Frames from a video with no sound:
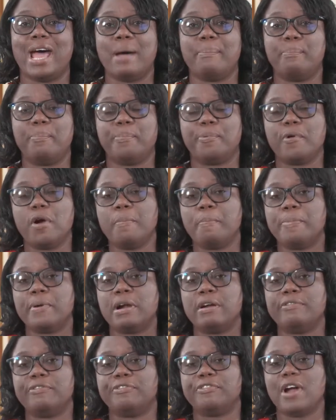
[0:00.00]
a
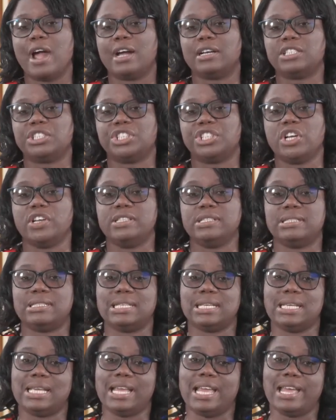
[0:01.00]
proper fraction
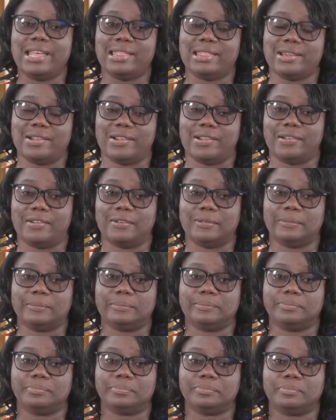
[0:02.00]
together.
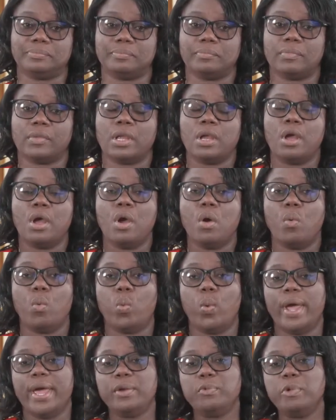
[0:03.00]

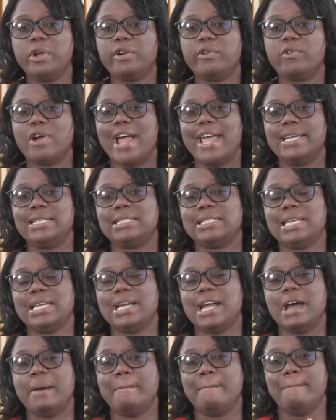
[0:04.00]
When we're
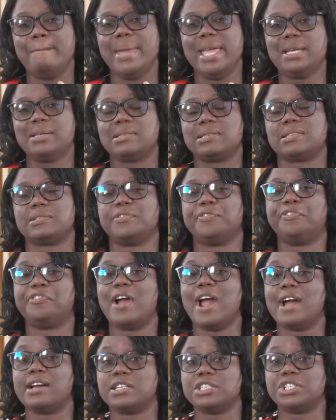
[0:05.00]
writing a mixed
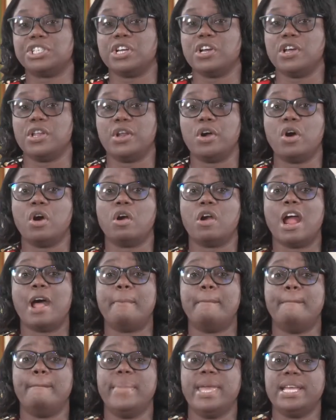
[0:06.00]
fraction or
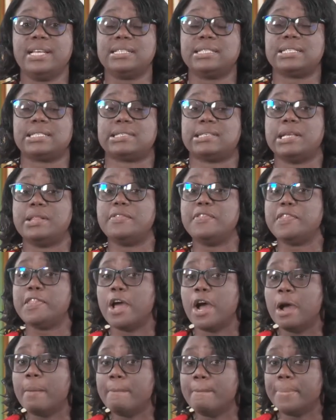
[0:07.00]
a mixed
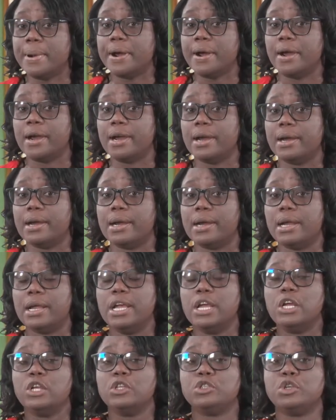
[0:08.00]
number,
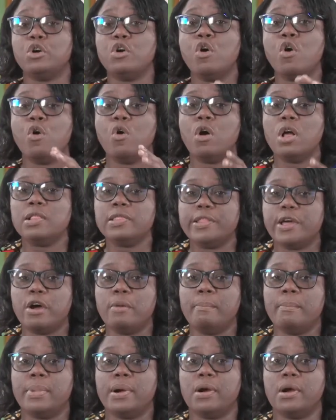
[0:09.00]
the whole
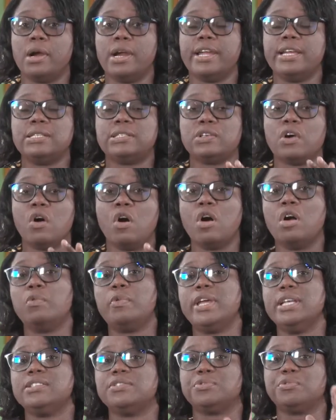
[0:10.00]
number is
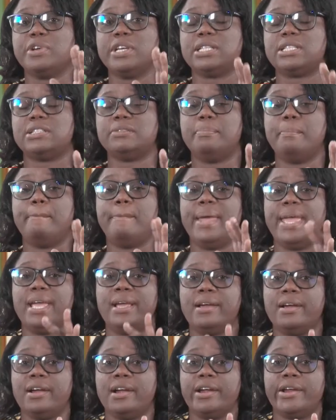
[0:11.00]
always written
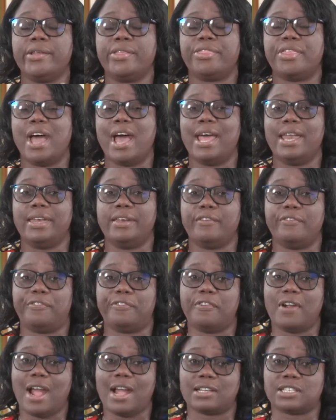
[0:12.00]
bigger than the
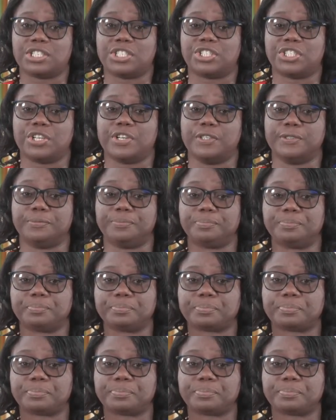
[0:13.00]
fraction.